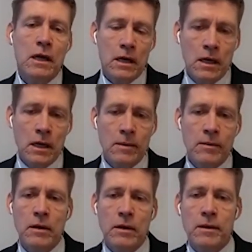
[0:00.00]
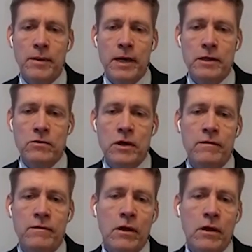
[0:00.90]
enable the patient to have
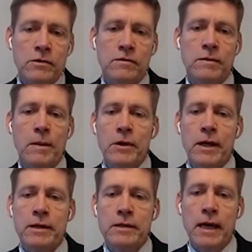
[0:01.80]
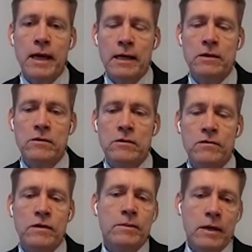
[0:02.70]
another treatment modality added to the
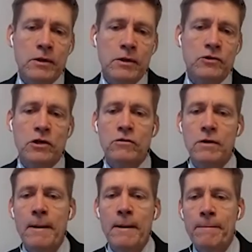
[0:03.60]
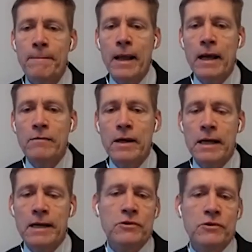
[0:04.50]
treatment, I mean surgery, and we can
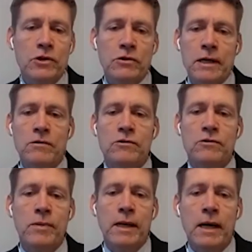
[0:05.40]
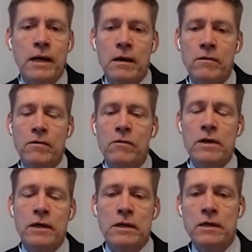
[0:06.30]
help the surgeon actually to play a higher role
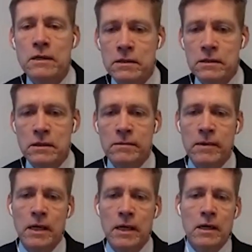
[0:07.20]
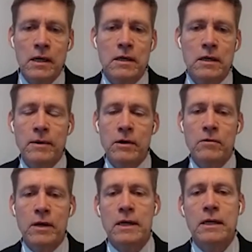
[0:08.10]
in this deeper
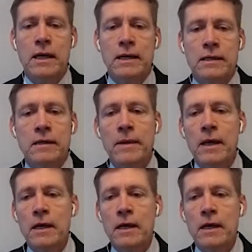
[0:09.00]
located cancer.